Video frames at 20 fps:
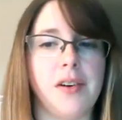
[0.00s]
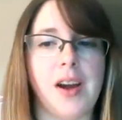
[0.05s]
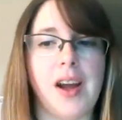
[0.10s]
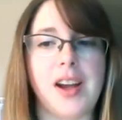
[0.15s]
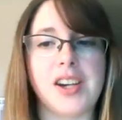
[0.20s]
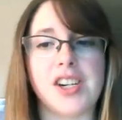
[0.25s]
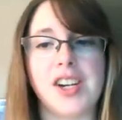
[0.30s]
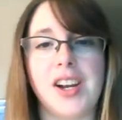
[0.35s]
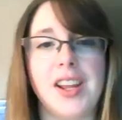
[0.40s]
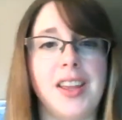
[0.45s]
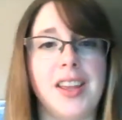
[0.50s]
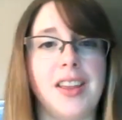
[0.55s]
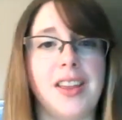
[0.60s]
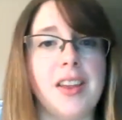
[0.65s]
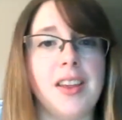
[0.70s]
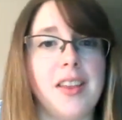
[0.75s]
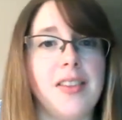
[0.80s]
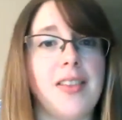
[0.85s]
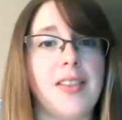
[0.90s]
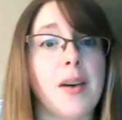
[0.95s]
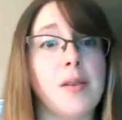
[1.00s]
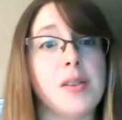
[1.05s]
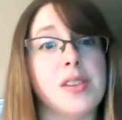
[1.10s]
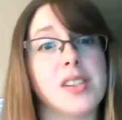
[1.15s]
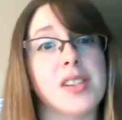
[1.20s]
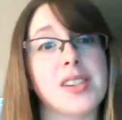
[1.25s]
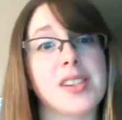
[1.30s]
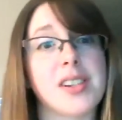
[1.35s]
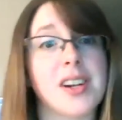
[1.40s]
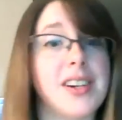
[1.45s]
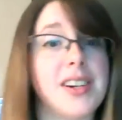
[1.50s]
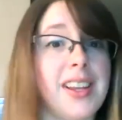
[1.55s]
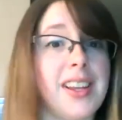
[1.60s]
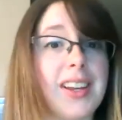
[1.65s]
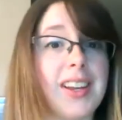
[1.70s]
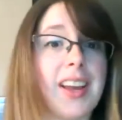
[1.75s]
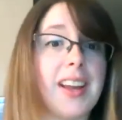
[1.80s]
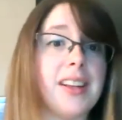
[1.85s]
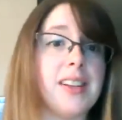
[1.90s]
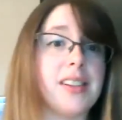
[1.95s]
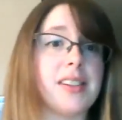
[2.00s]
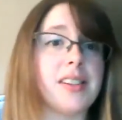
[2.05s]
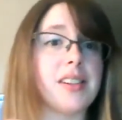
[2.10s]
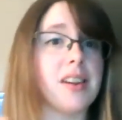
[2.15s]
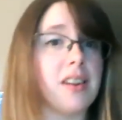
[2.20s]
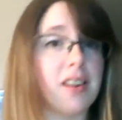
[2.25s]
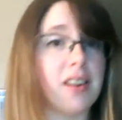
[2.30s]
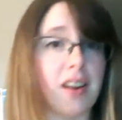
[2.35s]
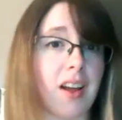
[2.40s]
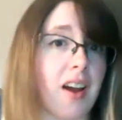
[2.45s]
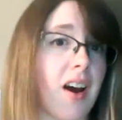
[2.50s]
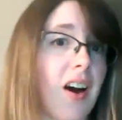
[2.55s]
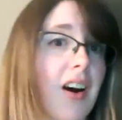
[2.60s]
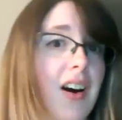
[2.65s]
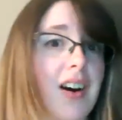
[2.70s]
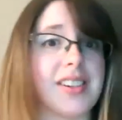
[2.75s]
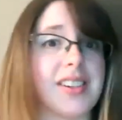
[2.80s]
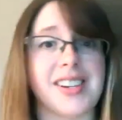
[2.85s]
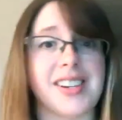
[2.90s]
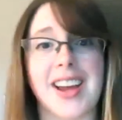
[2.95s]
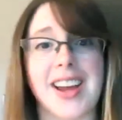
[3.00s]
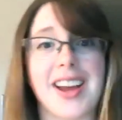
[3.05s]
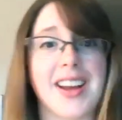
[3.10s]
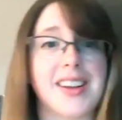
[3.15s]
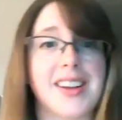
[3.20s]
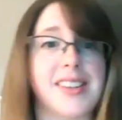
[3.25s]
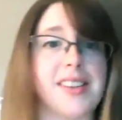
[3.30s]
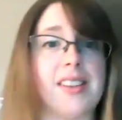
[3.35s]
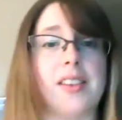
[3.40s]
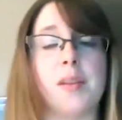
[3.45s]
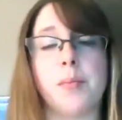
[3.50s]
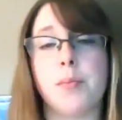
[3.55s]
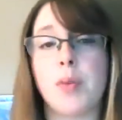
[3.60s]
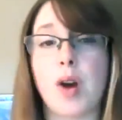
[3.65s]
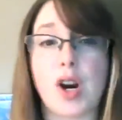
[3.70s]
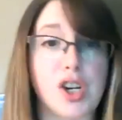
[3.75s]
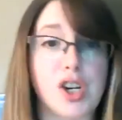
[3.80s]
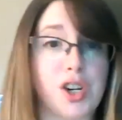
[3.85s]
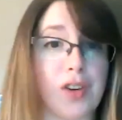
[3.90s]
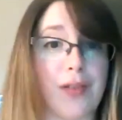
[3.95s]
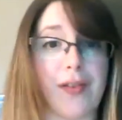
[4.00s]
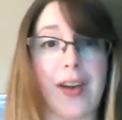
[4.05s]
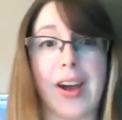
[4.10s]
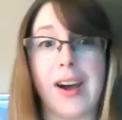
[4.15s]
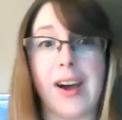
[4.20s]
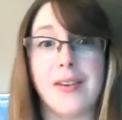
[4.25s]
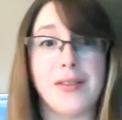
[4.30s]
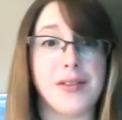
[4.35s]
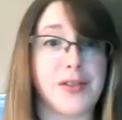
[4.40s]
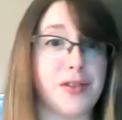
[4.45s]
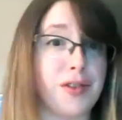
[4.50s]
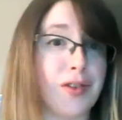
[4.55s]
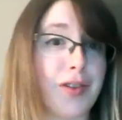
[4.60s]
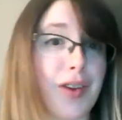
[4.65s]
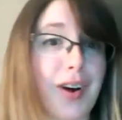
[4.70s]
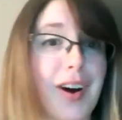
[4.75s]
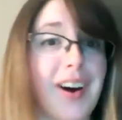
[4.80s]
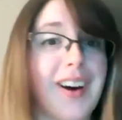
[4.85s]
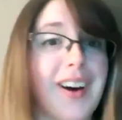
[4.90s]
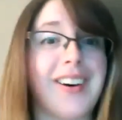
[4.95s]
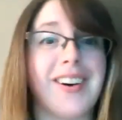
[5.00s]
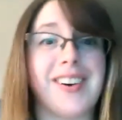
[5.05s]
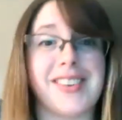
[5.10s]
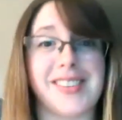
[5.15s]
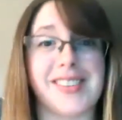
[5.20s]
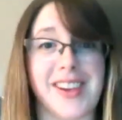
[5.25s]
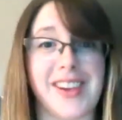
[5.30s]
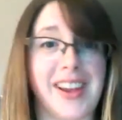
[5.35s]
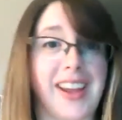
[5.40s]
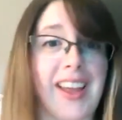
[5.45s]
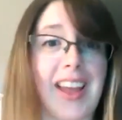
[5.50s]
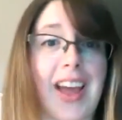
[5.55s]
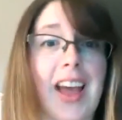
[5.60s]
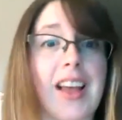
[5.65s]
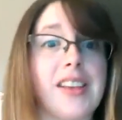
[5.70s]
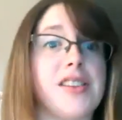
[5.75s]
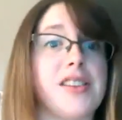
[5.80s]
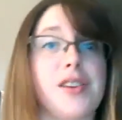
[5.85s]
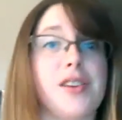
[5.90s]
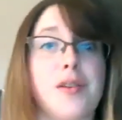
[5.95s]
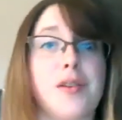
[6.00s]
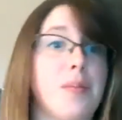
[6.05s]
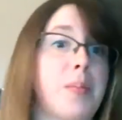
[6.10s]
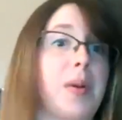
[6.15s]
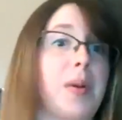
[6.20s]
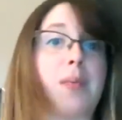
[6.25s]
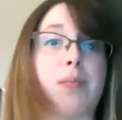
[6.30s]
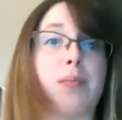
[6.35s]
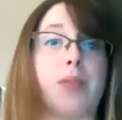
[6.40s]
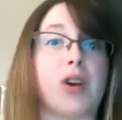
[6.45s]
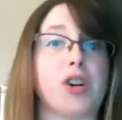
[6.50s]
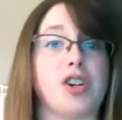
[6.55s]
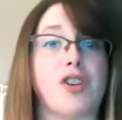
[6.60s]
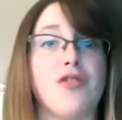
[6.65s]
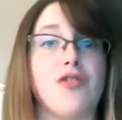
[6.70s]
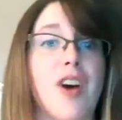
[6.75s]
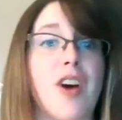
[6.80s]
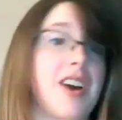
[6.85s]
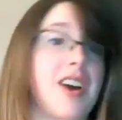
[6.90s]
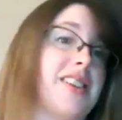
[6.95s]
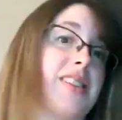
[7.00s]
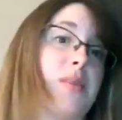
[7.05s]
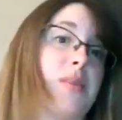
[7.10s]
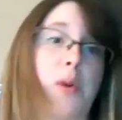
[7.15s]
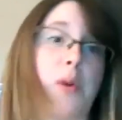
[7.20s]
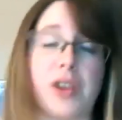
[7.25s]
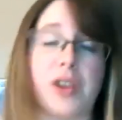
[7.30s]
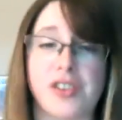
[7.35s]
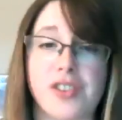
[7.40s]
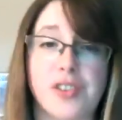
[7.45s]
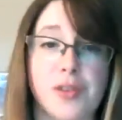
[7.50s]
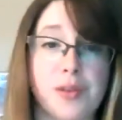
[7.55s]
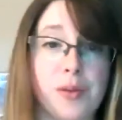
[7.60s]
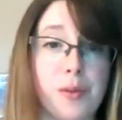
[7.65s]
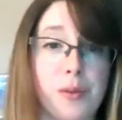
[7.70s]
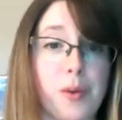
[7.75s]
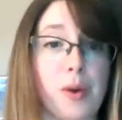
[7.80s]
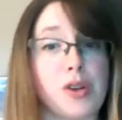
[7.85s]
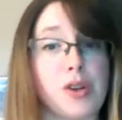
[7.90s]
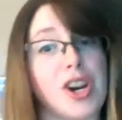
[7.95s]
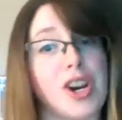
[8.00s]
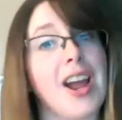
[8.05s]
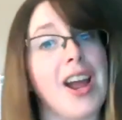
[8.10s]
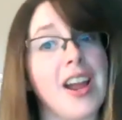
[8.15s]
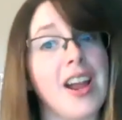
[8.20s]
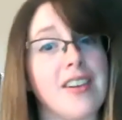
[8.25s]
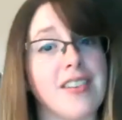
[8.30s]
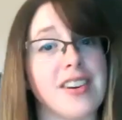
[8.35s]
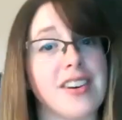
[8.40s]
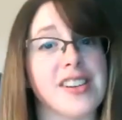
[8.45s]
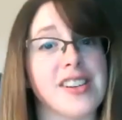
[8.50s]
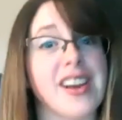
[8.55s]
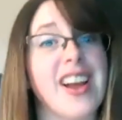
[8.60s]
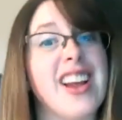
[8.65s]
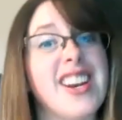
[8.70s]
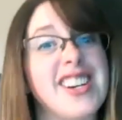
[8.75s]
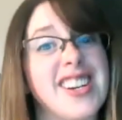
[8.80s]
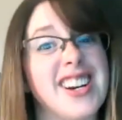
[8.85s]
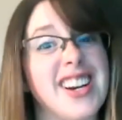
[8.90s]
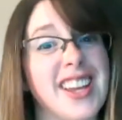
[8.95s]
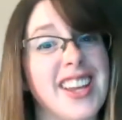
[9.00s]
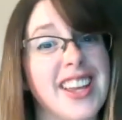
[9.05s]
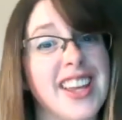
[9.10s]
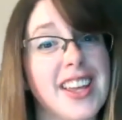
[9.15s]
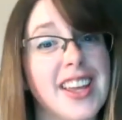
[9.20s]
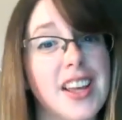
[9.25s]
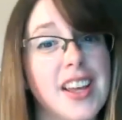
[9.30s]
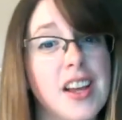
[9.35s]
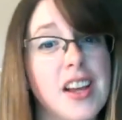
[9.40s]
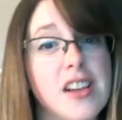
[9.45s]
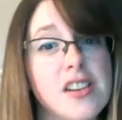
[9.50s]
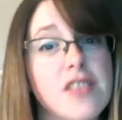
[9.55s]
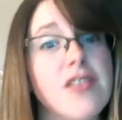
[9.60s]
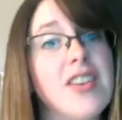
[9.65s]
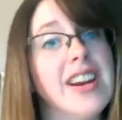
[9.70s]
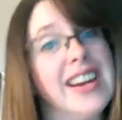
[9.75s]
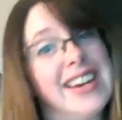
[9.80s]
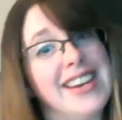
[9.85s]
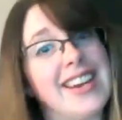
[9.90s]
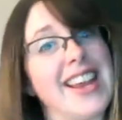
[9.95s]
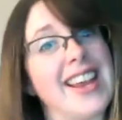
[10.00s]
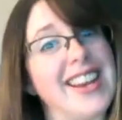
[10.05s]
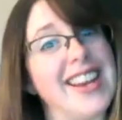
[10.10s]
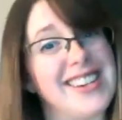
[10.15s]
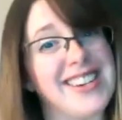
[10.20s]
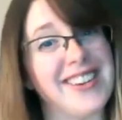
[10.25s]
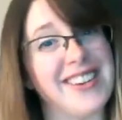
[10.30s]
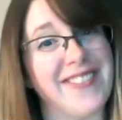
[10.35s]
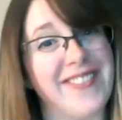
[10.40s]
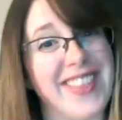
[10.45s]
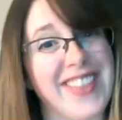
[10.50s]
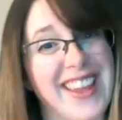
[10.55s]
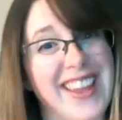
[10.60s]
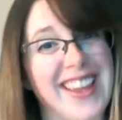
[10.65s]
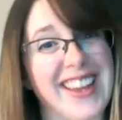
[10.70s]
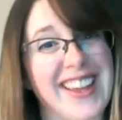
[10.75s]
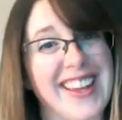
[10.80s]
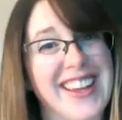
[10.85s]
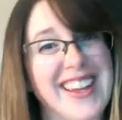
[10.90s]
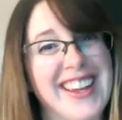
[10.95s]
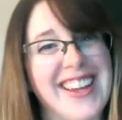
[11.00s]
actually there was a study against like heart attacks and the pressure valves through the heart, like as your blood pressure rises whilst you're angry. So actually it's a really negative thing